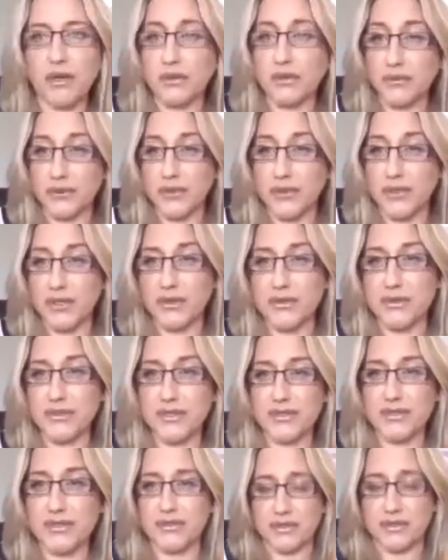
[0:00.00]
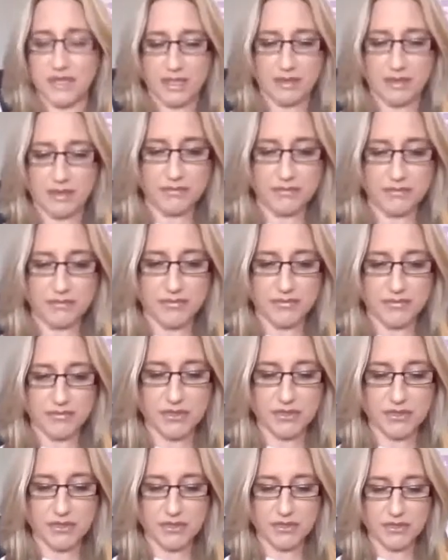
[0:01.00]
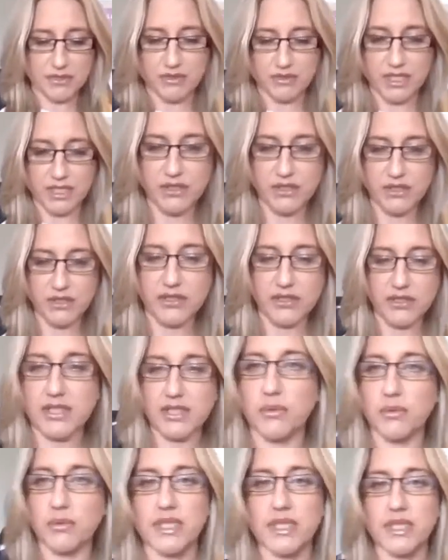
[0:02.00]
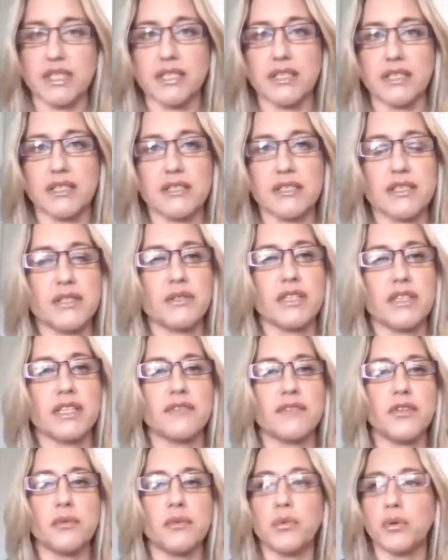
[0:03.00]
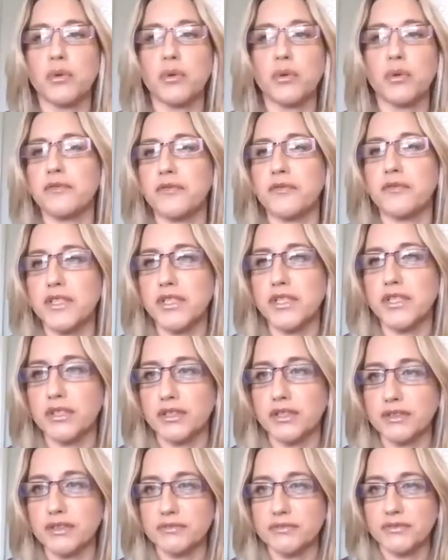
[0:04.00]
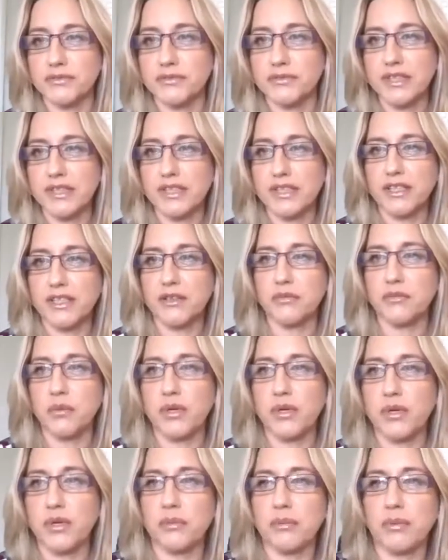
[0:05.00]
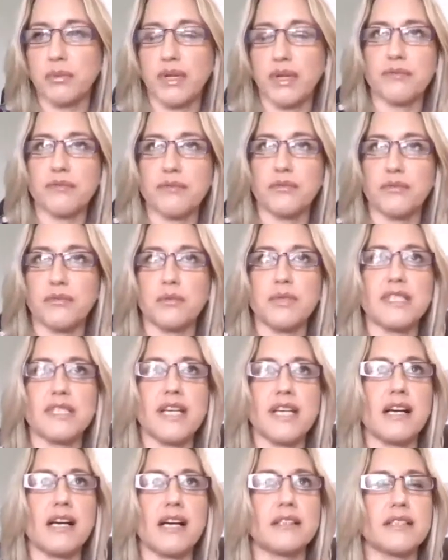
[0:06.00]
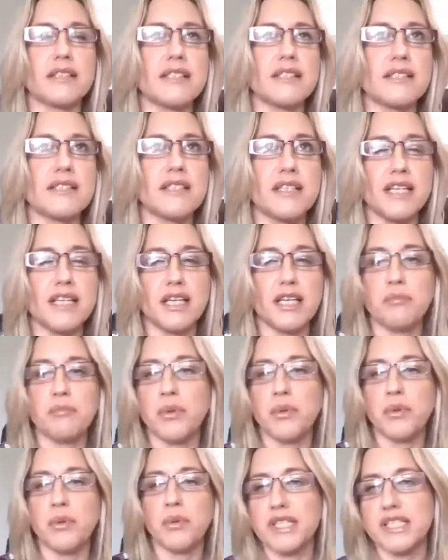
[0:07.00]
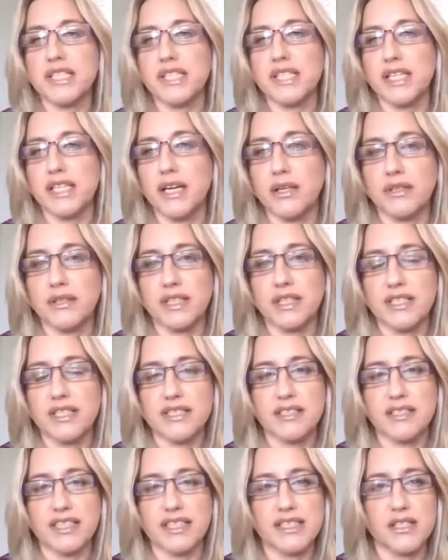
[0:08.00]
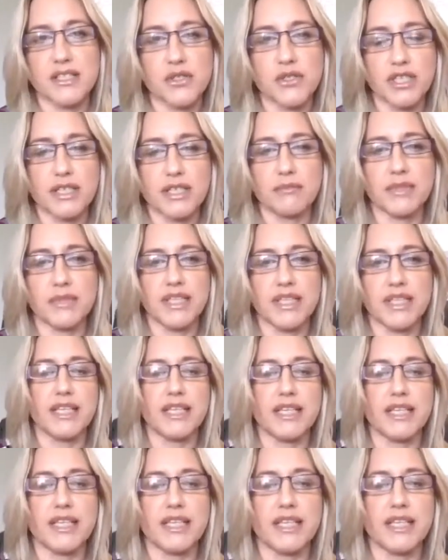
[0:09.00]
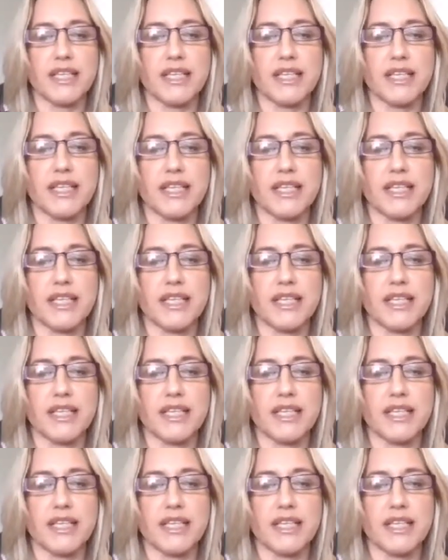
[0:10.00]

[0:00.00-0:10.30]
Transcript: really going through those um, screenshots just wanted to, to sort of give you more of a visual of of what the platform entailed. It's important to know that it's extremely, um,